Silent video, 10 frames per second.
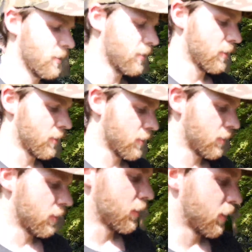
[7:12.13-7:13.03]
Can we just go on a
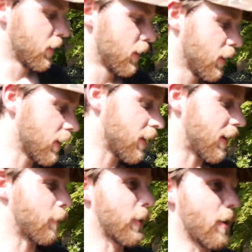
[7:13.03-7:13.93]
real date here?
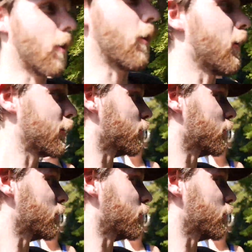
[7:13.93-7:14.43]
We are on a...